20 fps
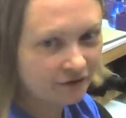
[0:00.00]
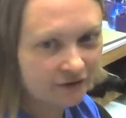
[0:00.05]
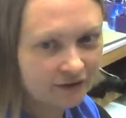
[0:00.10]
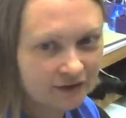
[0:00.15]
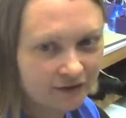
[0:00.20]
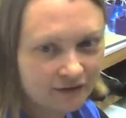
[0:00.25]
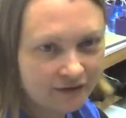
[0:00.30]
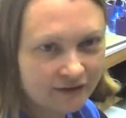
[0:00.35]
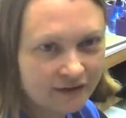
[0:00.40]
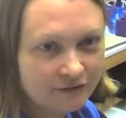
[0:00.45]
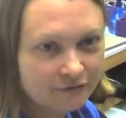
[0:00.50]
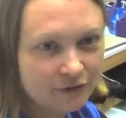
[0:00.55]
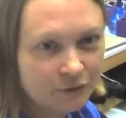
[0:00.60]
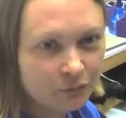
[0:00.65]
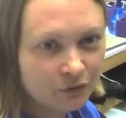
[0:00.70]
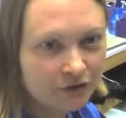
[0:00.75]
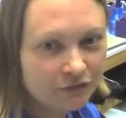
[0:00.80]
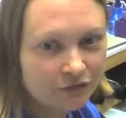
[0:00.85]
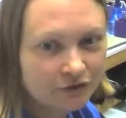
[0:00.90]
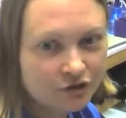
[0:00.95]
And even
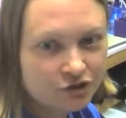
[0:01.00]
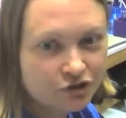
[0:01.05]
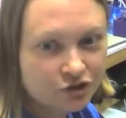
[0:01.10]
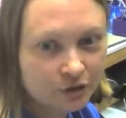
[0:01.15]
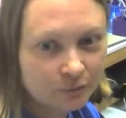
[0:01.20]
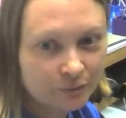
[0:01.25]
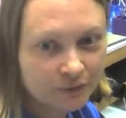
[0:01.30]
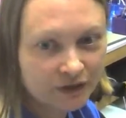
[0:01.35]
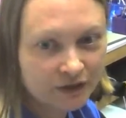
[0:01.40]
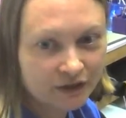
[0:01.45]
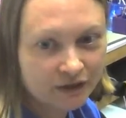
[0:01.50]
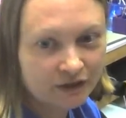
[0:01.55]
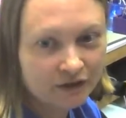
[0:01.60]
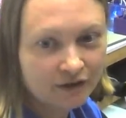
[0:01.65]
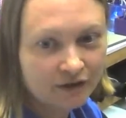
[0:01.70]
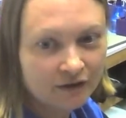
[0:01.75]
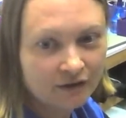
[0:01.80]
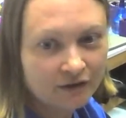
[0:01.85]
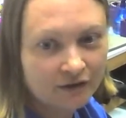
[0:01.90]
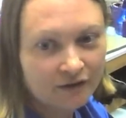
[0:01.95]
with the shipping,
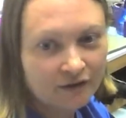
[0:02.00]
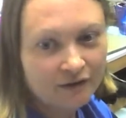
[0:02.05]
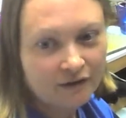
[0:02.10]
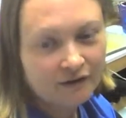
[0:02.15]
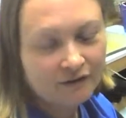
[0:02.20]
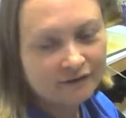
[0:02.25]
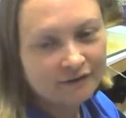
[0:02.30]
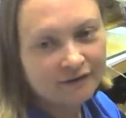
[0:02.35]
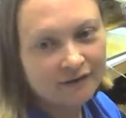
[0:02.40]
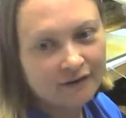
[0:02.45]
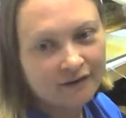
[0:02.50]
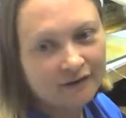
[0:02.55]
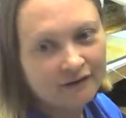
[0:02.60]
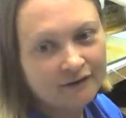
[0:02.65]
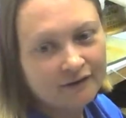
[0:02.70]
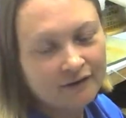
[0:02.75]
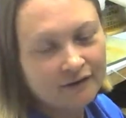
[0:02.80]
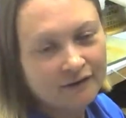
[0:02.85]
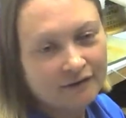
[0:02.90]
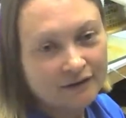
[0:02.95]
yeah,
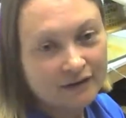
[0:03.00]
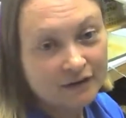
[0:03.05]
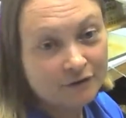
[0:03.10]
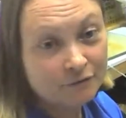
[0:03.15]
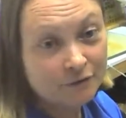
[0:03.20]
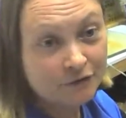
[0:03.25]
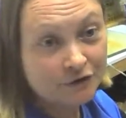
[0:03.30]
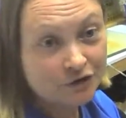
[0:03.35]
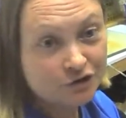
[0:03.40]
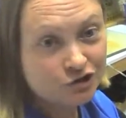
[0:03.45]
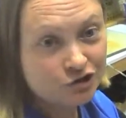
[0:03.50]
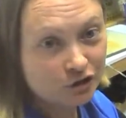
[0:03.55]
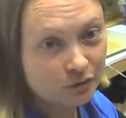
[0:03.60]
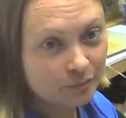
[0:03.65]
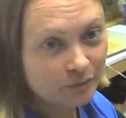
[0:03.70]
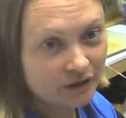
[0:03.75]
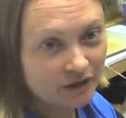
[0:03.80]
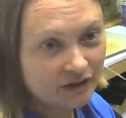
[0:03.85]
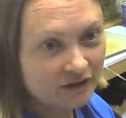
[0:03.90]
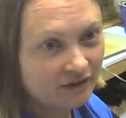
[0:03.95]
even with the
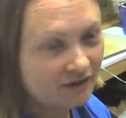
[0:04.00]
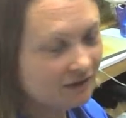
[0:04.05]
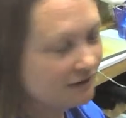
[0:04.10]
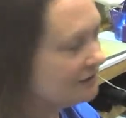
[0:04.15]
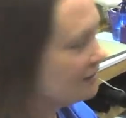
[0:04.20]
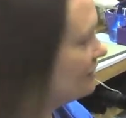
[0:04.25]
shipping,